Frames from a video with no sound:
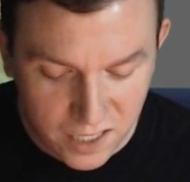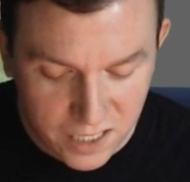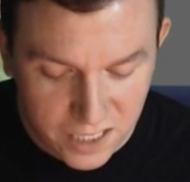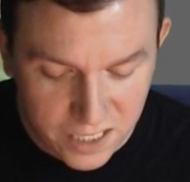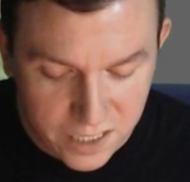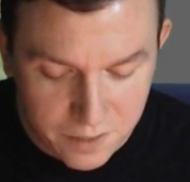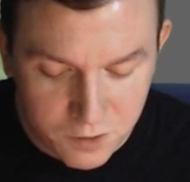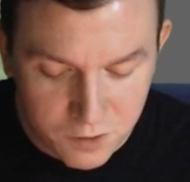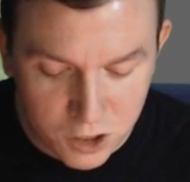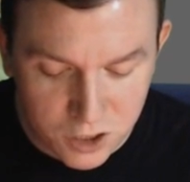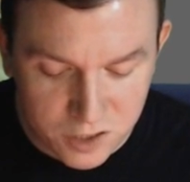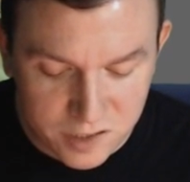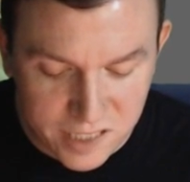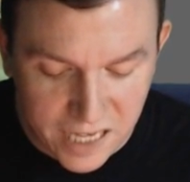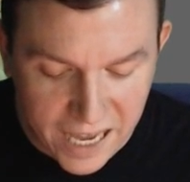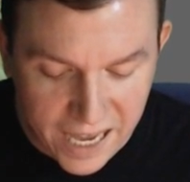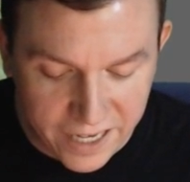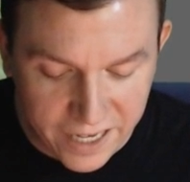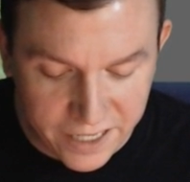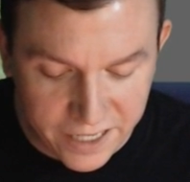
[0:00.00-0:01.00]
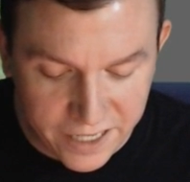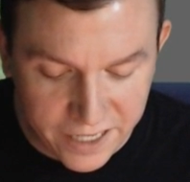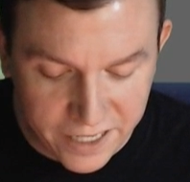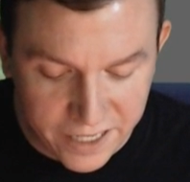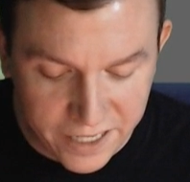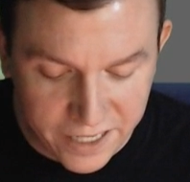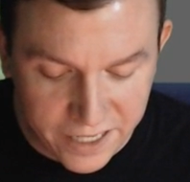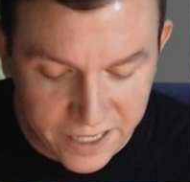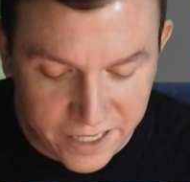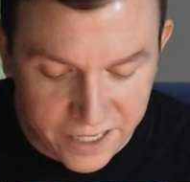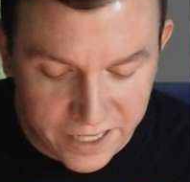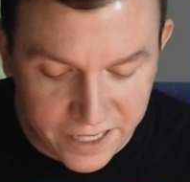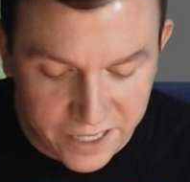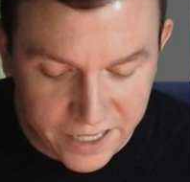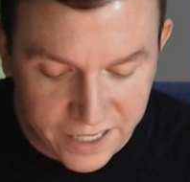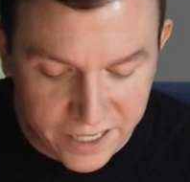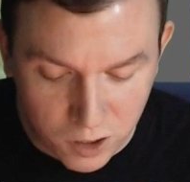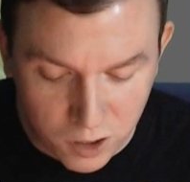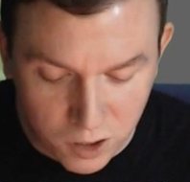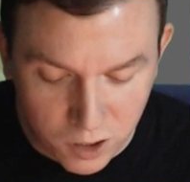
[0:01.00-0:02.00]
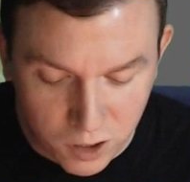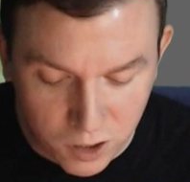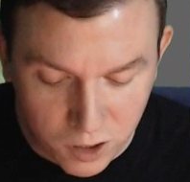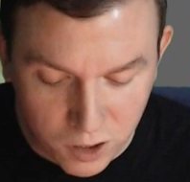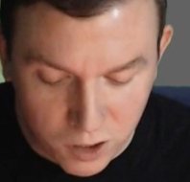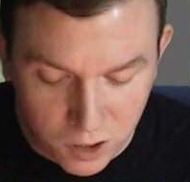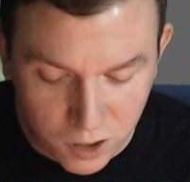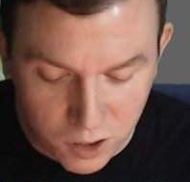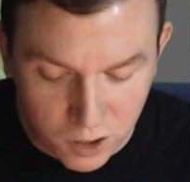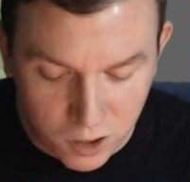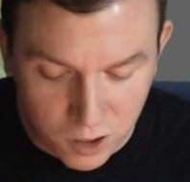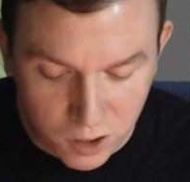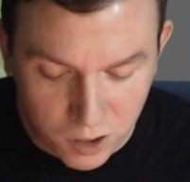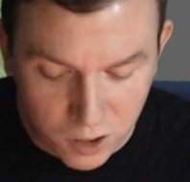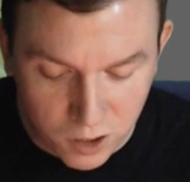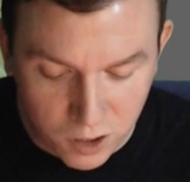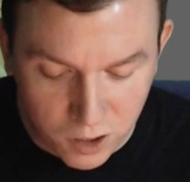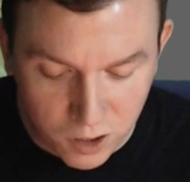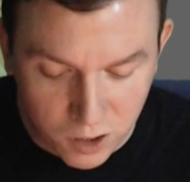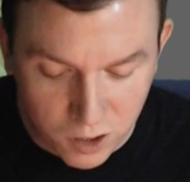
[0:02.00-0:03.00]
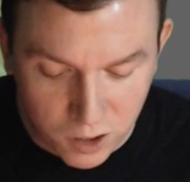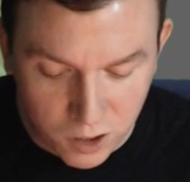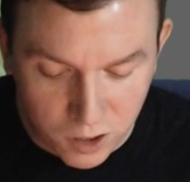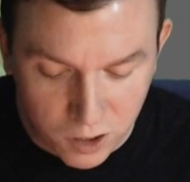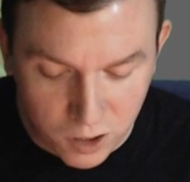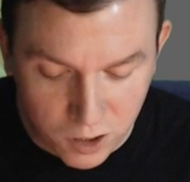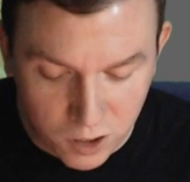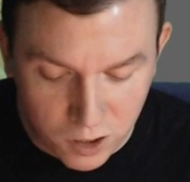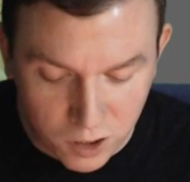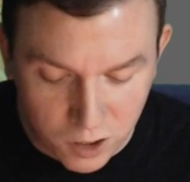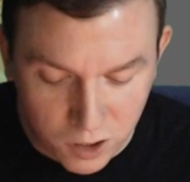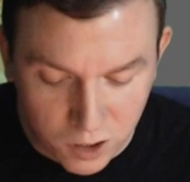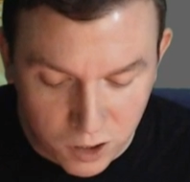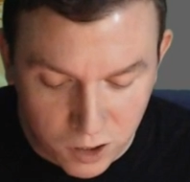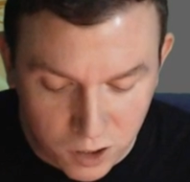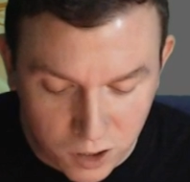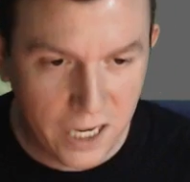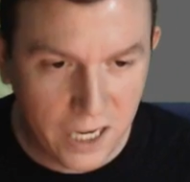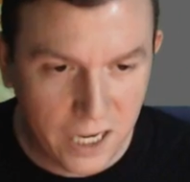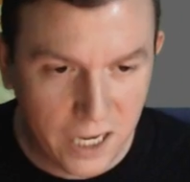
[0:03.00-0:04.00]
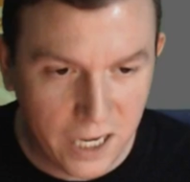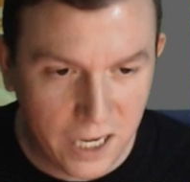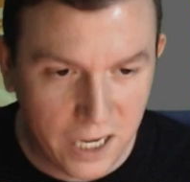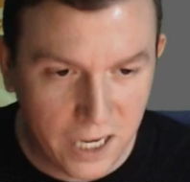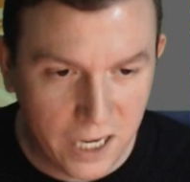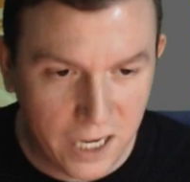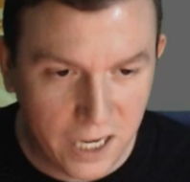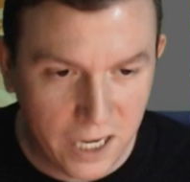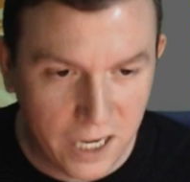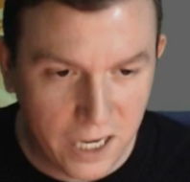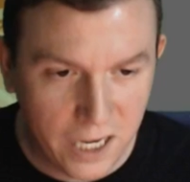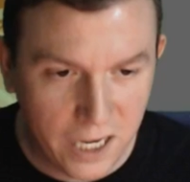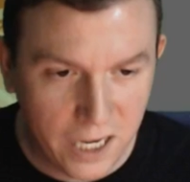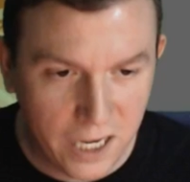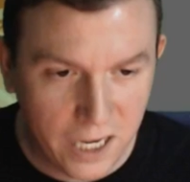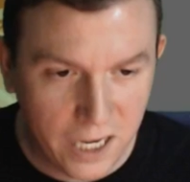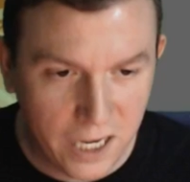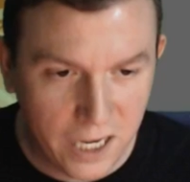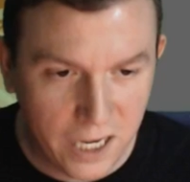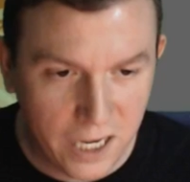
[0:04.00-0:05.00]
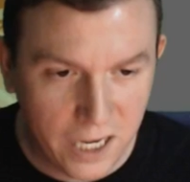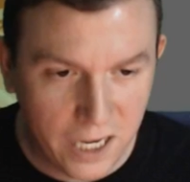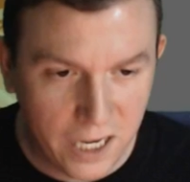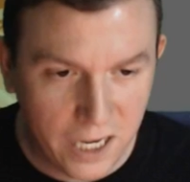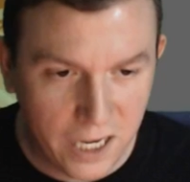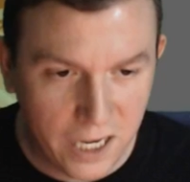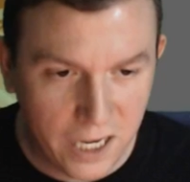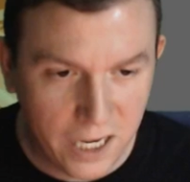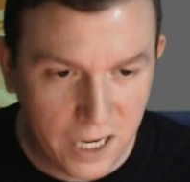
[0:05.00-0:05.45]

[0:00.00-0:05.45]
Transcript: Even just adding in that hour puts an immense amount of pressure.